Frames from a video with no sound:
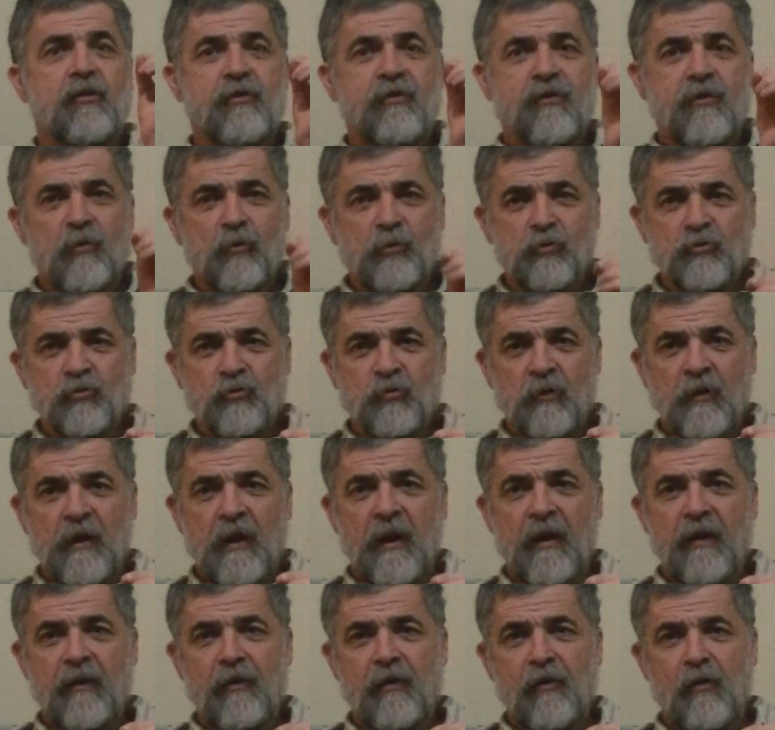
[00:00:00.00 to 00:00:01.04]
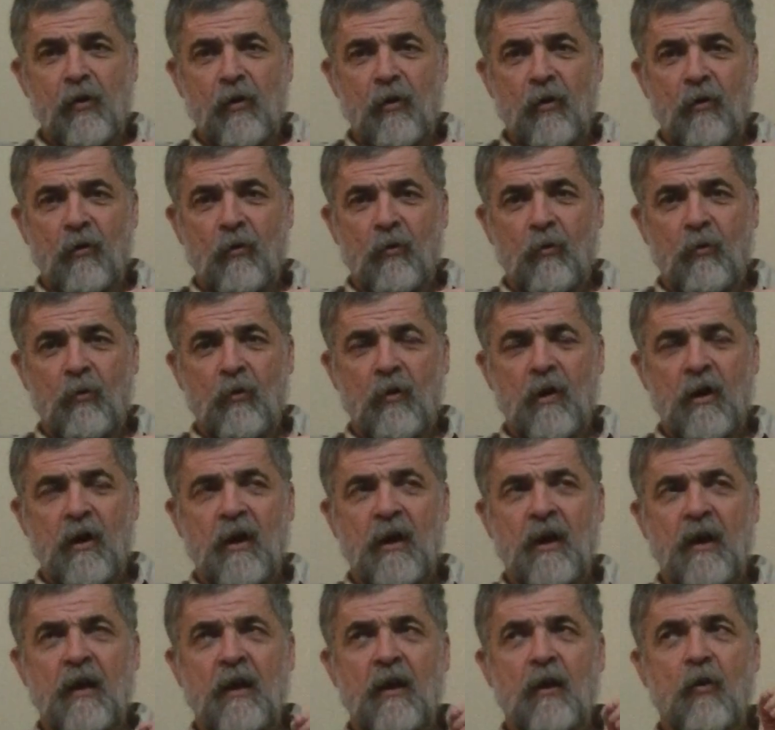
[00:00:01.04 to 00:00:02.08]
usually I
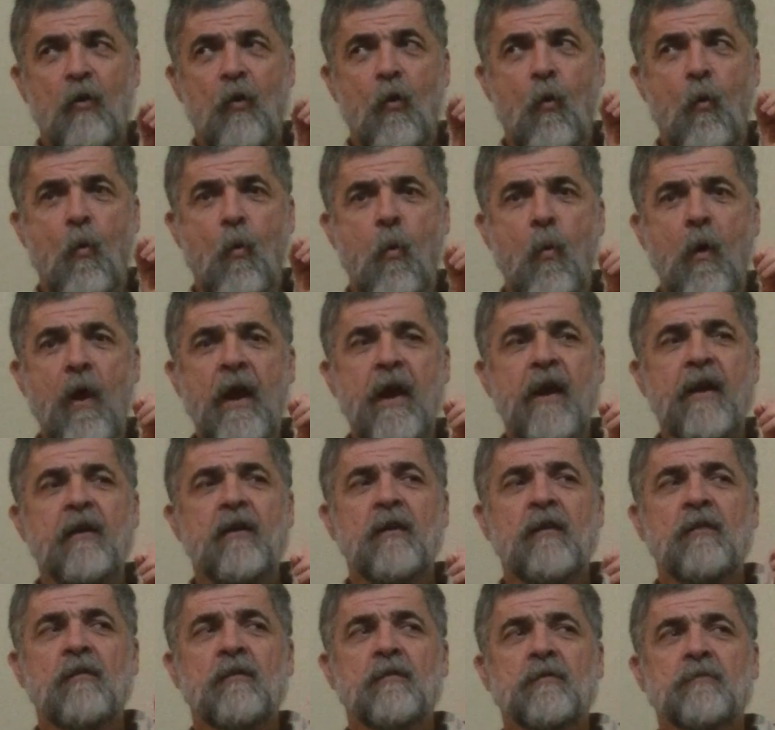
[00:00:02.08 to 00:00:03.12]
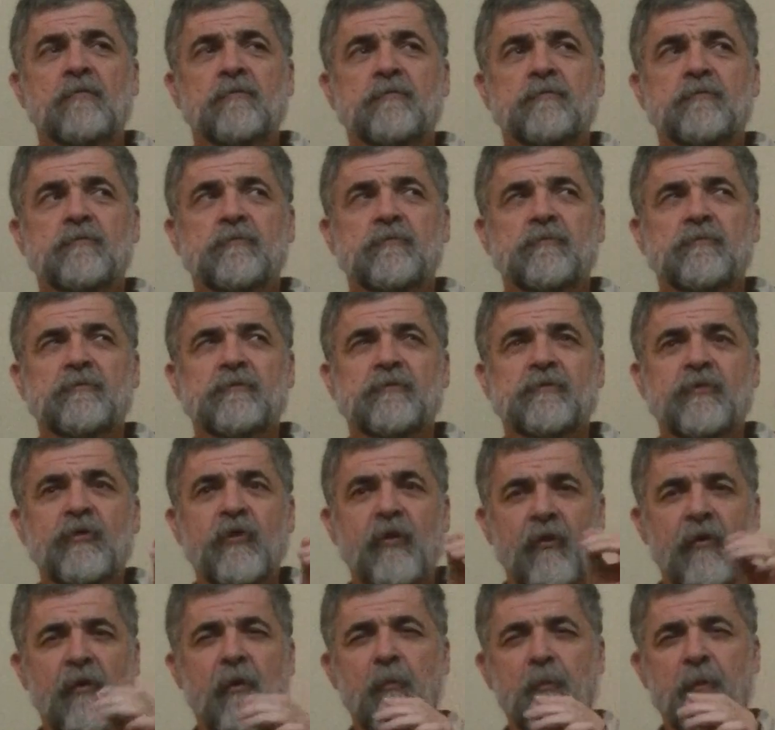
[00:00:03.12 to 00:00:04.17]
know when
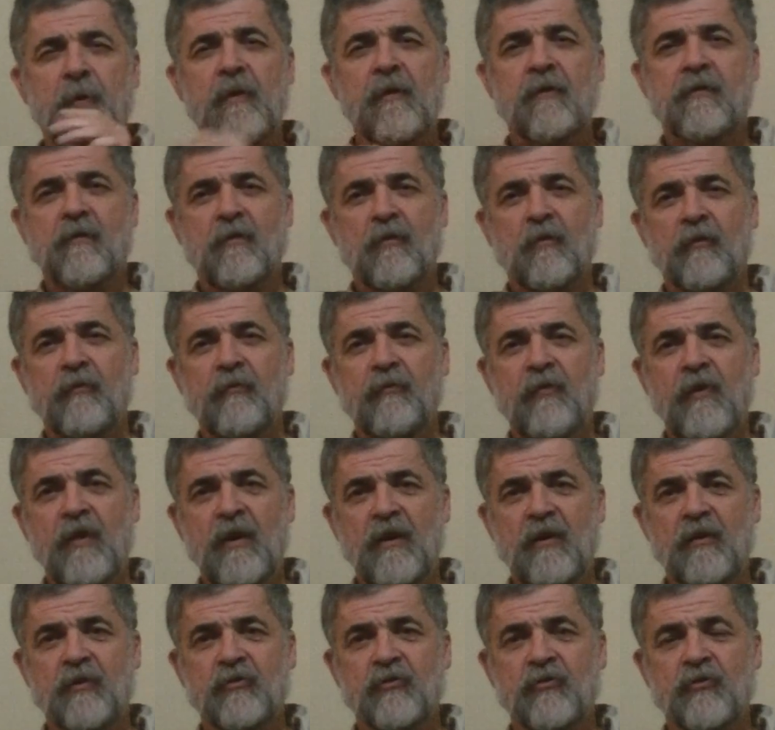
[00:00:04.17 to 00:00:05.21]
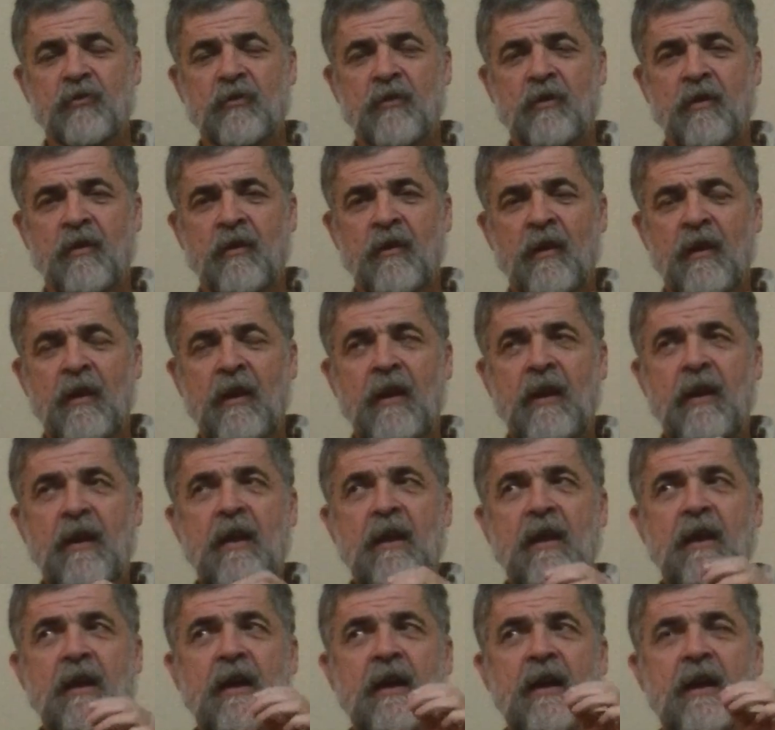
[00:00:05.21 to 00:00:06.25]
therapy is not finished
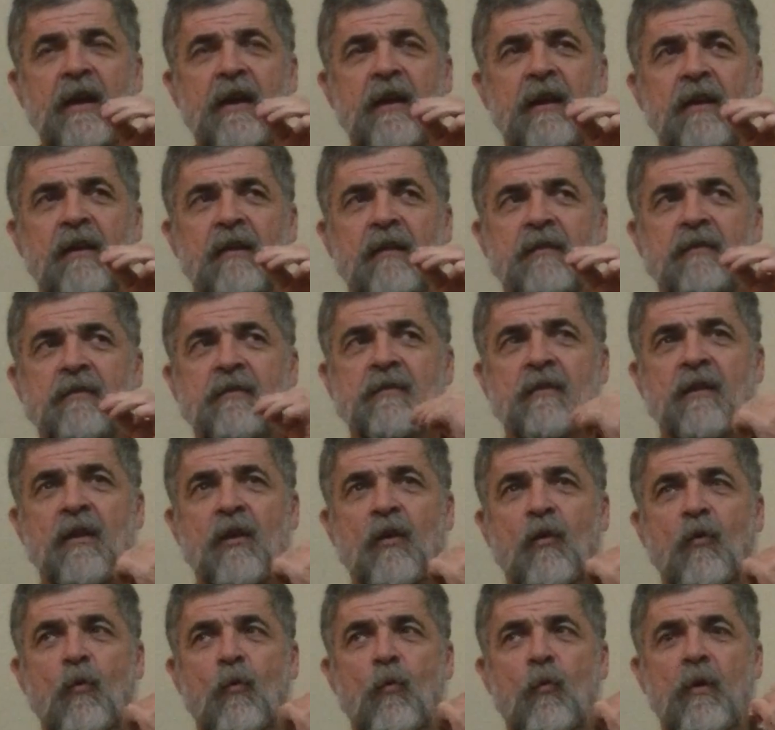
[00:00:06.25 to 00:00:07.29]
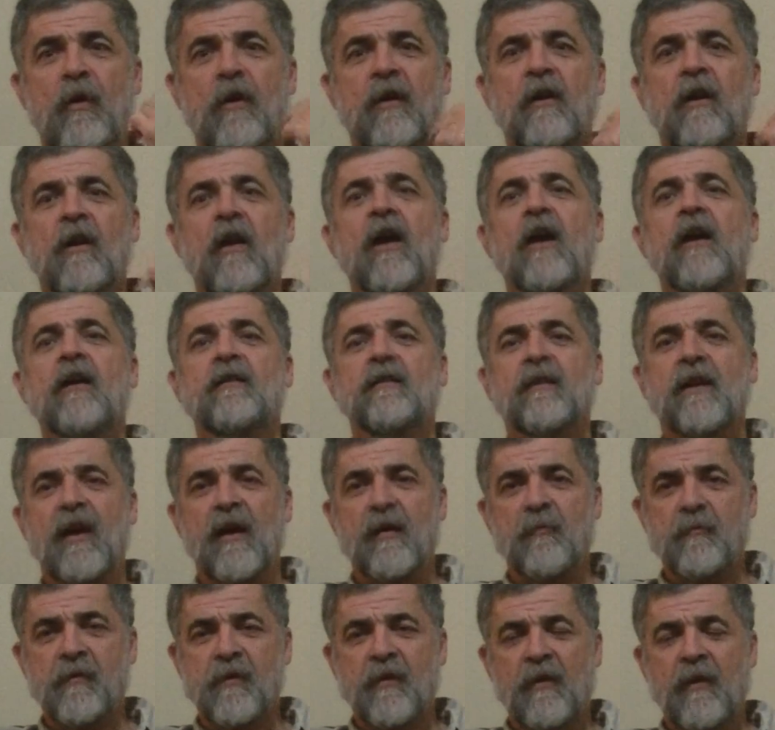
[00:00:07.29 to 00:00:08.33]
is when a client
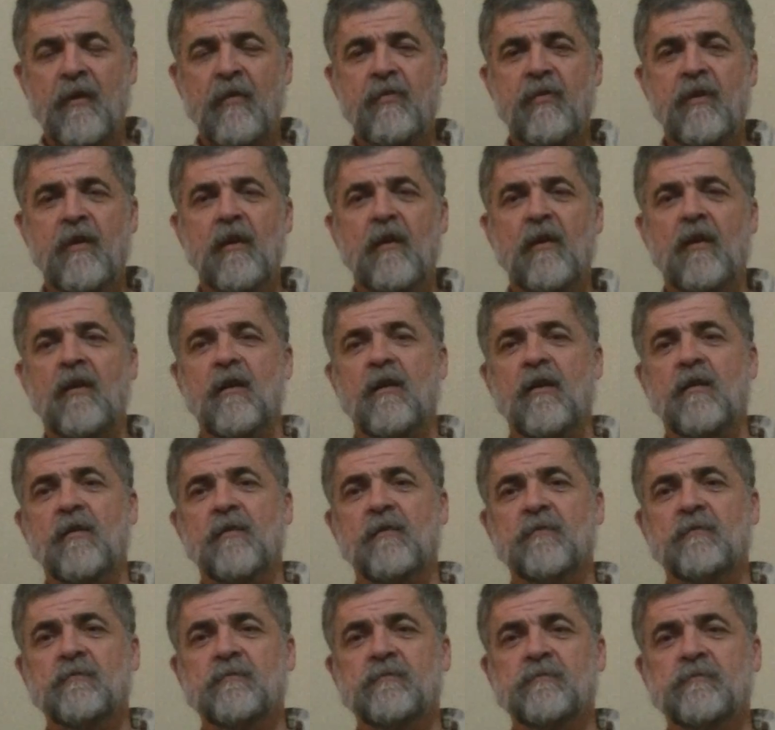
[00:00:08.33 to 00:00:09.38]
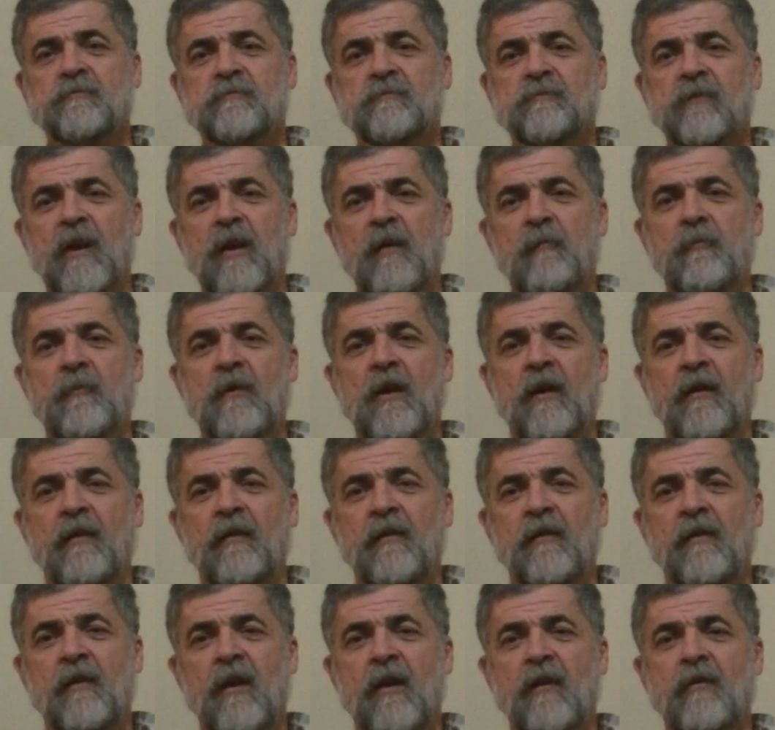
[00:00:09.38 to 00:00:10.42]
comes and I think, I'm done,
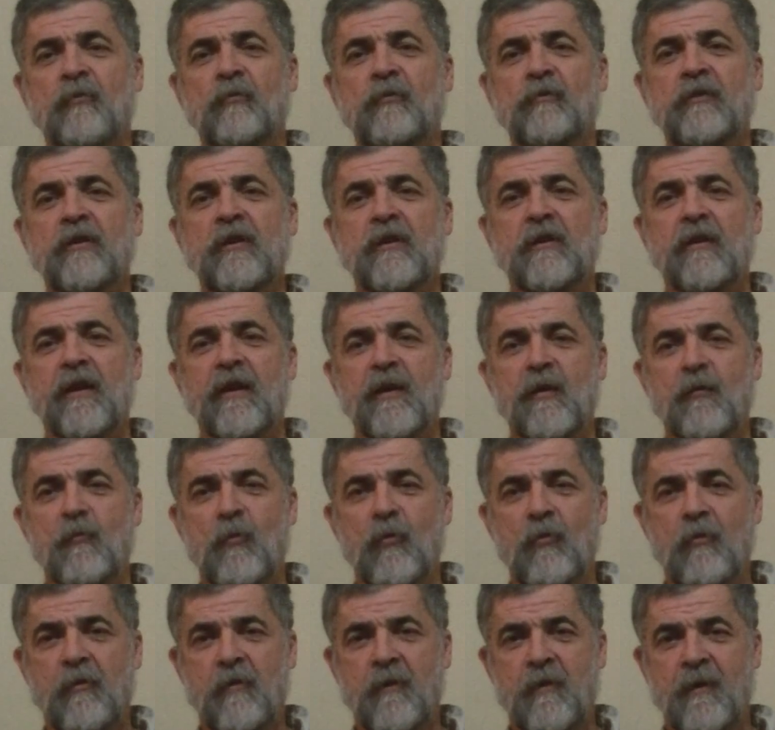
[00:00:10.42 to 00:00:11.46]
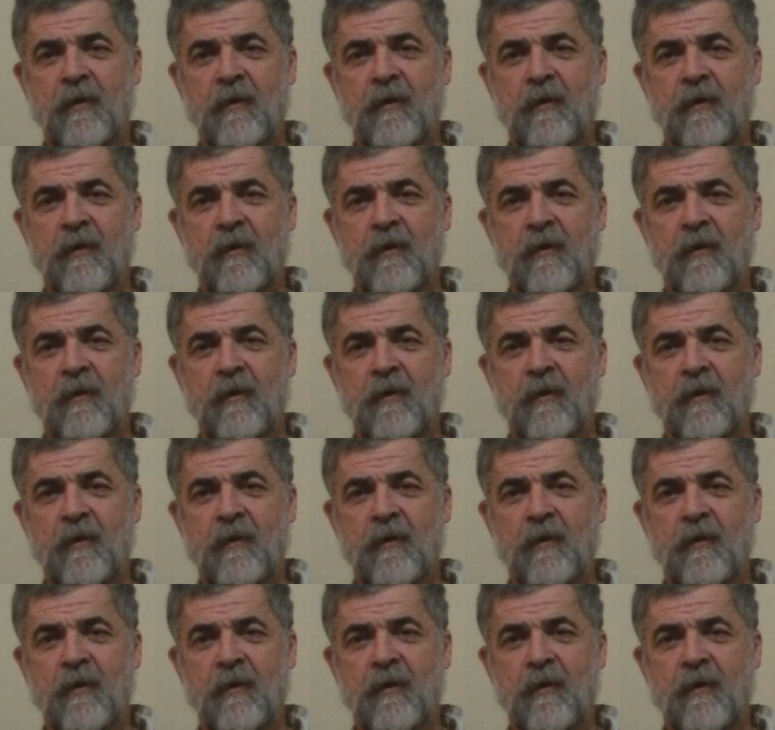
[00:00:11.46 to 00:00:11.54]
I don't need anymore.